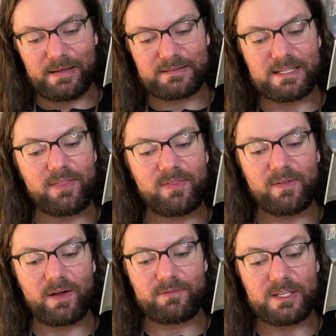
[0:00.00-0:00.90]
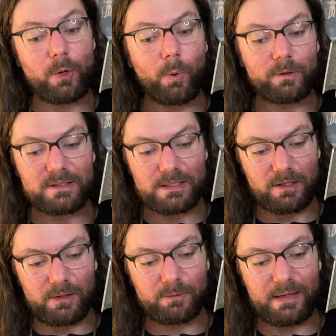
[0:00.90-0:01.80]
Death of the old
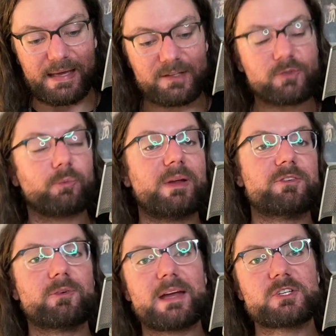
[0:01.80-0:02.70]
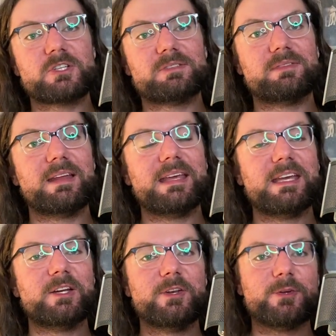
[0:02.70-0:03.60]
ego and its resurrection
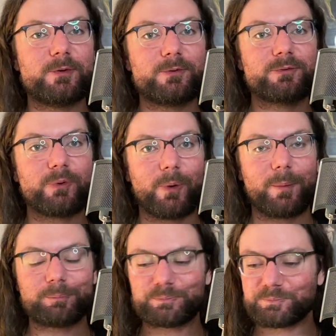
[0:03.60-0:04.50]
in a new form.